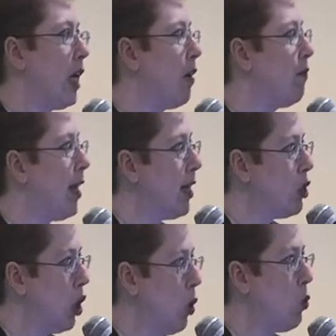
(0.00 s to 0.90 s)
If they
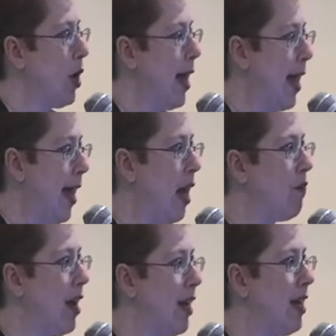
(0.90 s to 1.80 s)
don't
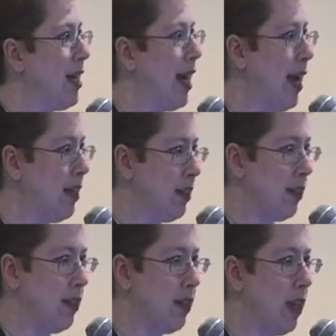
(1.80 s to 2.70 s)
have any
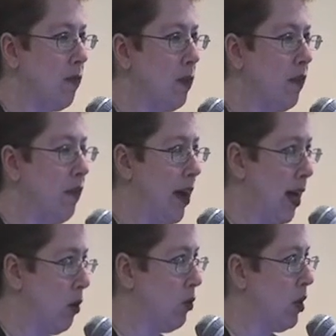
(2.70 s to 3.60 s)
cases that have been
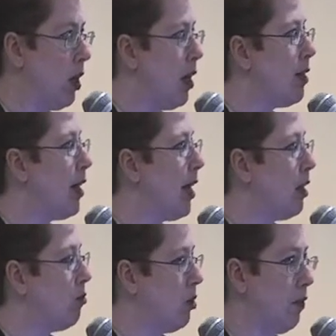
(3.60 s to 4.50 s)
found,
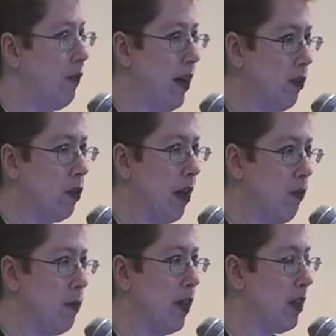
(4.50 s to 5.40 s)
the federal
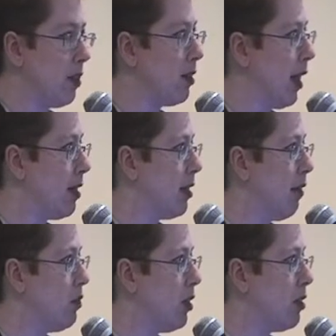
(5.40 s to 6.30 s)
government, in this case the
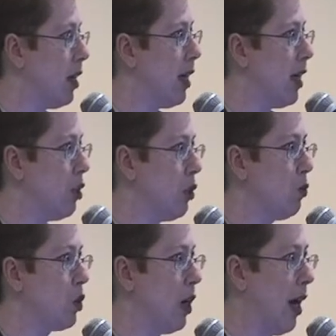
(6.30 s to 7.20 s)
FTC,
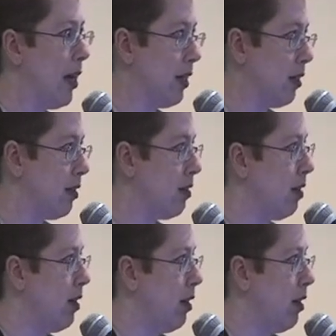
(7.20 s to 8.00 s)
issues guidance